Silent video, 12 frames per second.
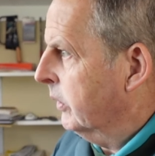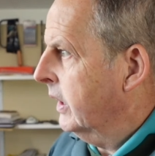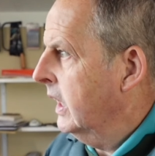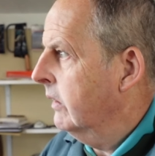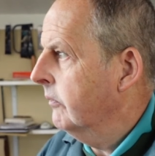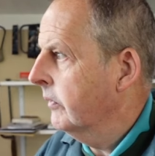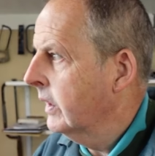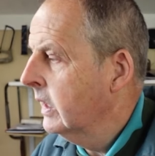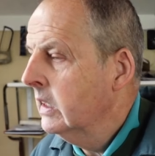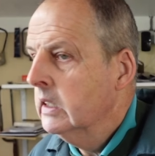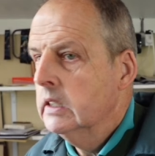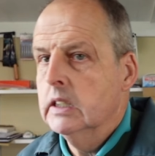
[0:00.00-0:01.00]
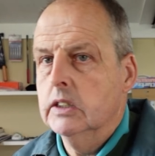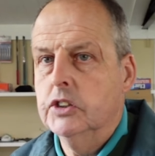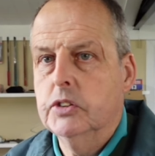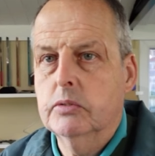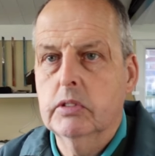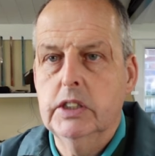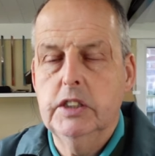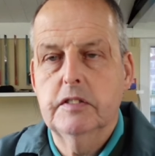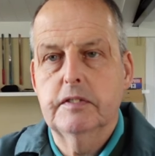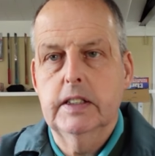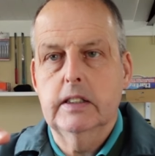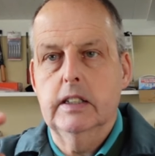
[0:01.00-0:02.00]
would happen is when you
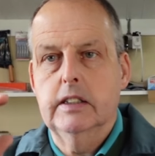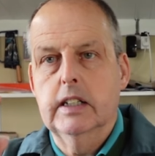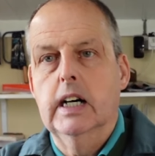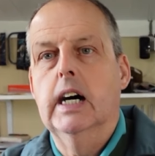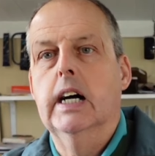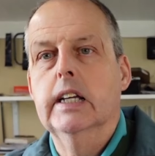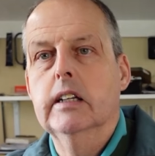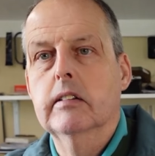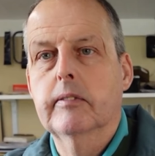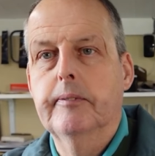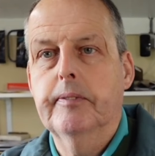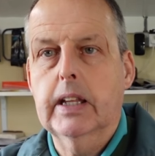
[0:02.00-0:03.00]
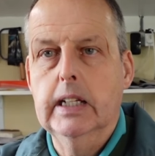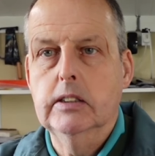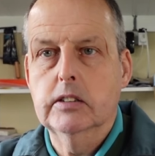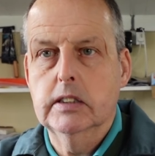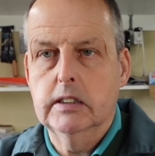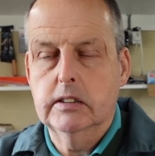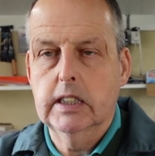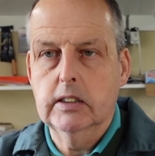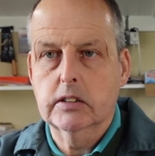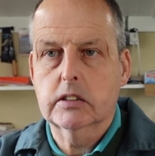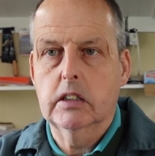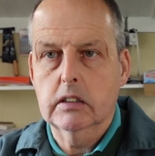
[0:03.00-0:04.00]
fit the die into the
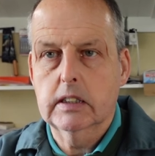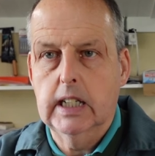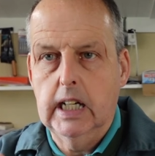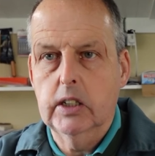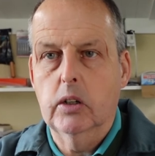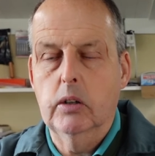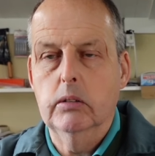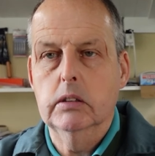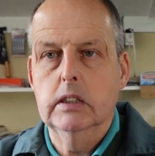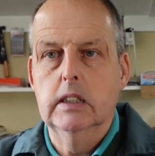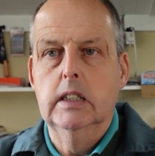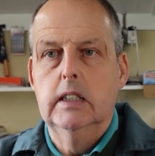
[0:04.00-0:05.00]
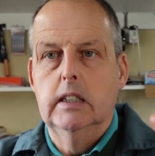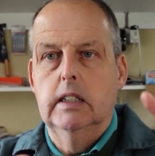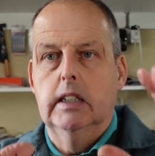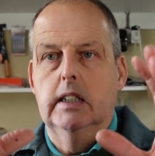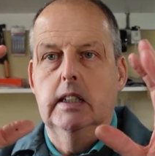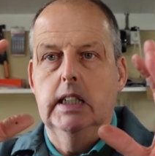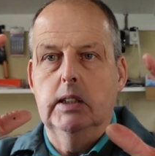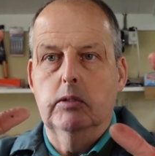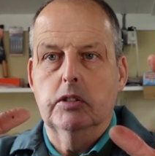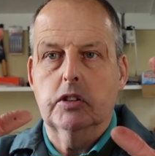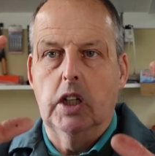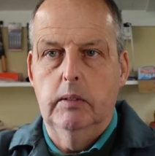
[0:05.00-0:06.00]
tailstock die holder, it
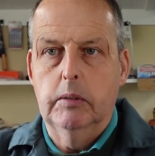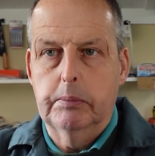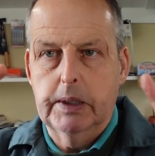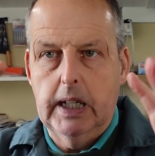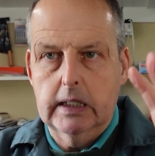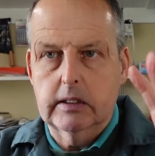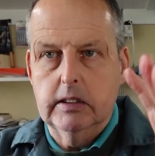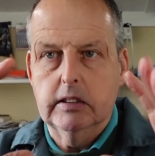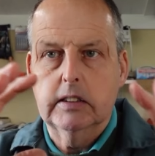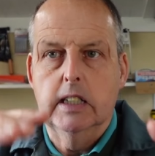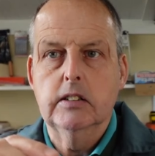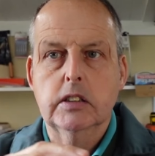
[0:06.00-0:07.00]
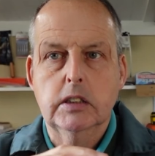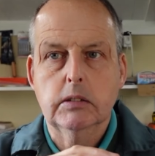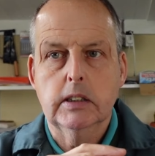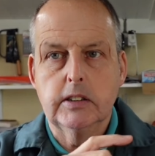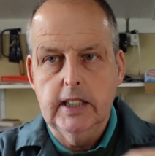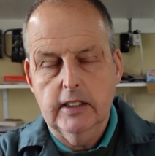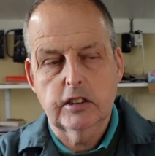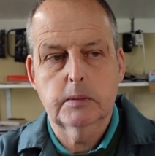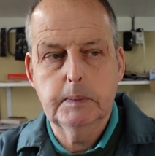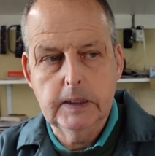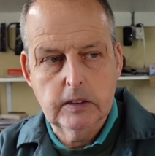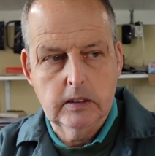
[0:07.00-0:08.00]
was common practice then to do a
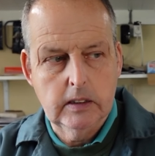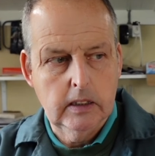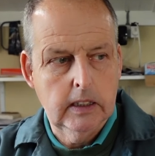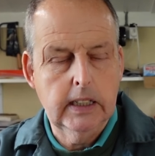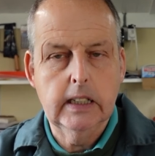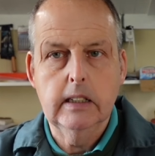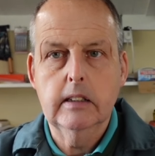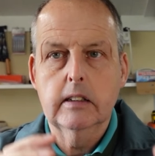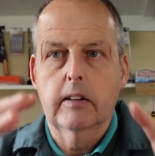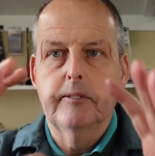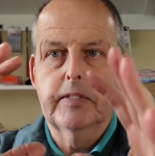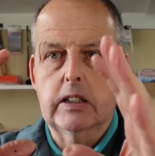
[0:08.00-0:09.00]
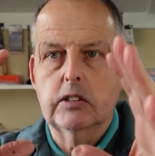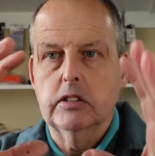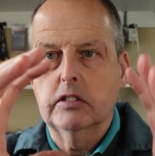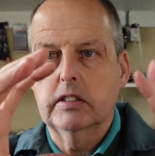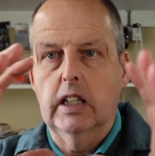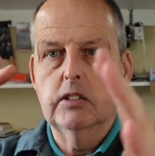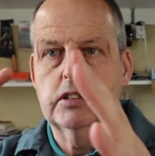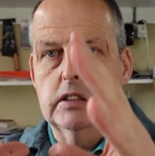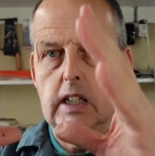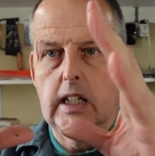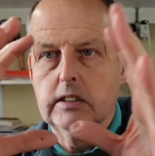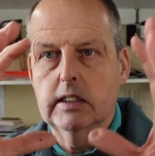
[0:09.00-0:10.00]
test piece in the lathe to
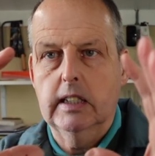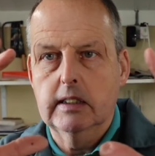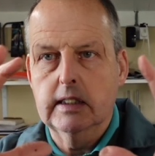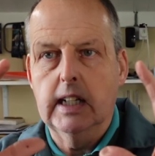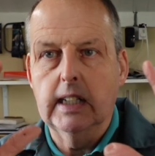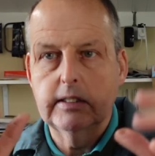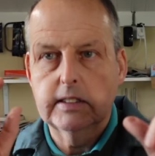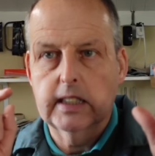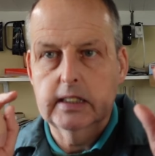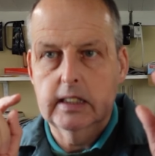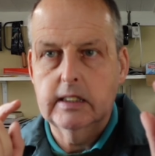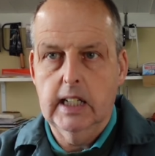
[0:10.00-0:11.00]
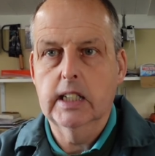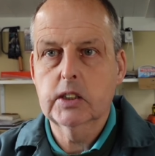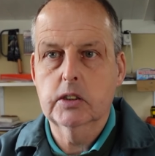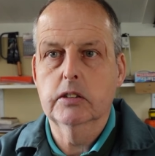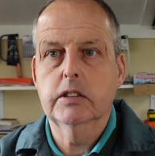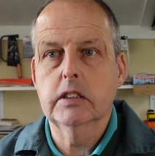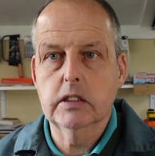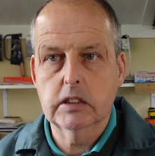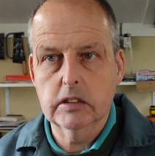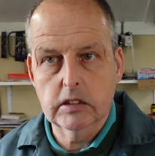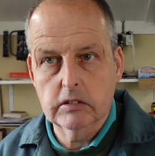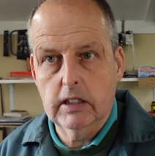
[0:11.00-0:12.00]
centralize that die to get the die cut
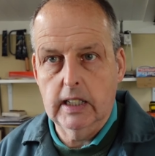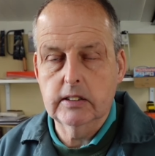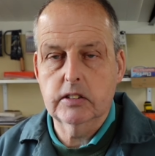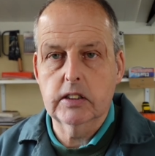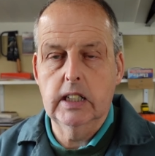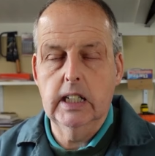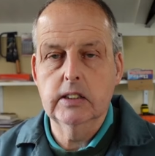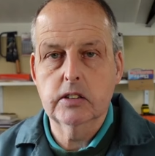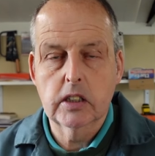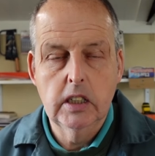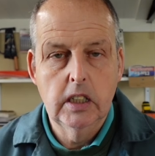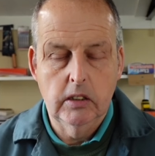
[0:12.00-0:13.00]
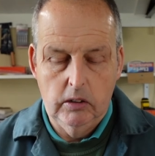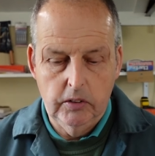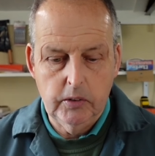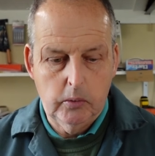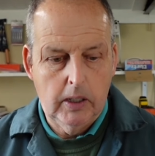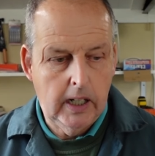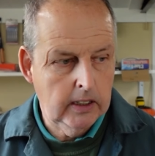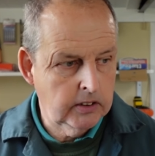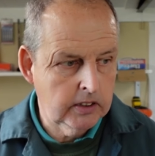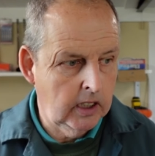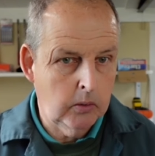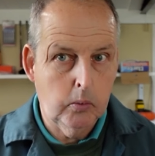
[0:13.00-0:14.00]
into the right size.
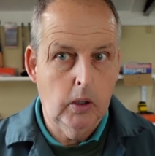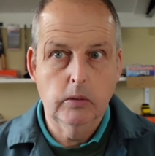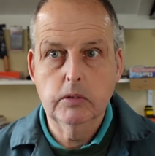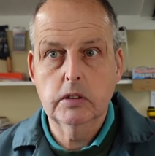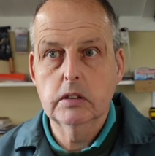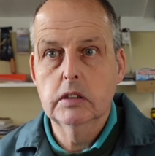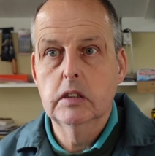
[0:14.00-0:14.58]
Otherwise it won't.